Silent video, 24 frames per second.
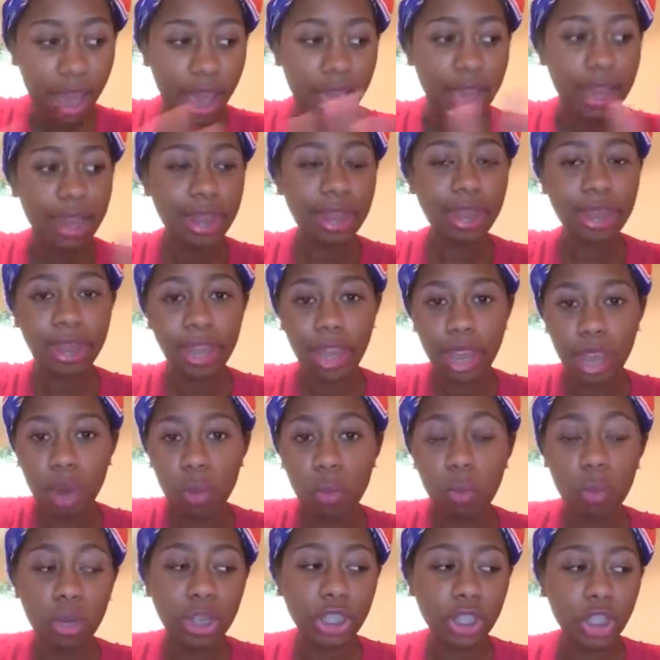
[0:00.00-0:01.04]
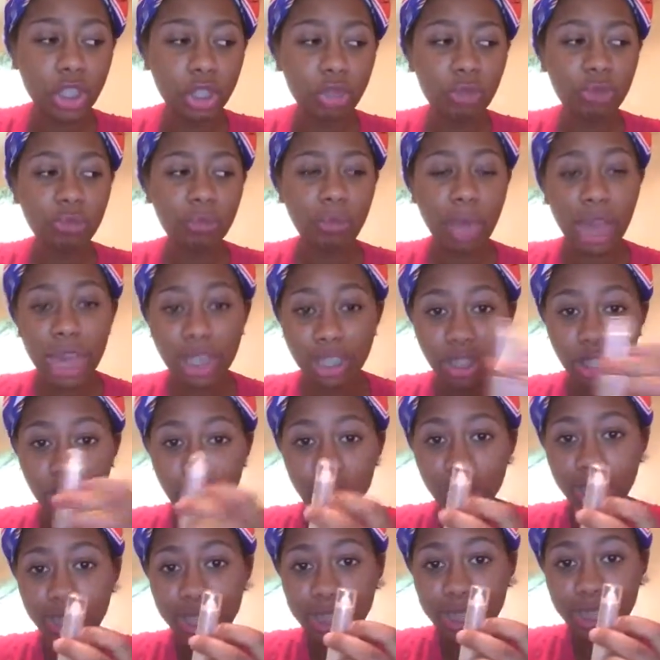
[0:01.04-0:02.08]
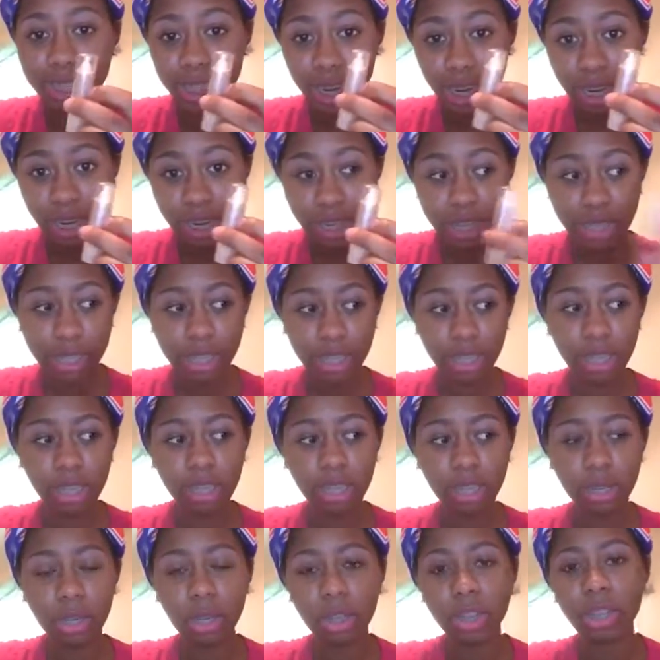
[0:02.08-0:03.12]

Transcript: And then once you've mastered the stick concealer,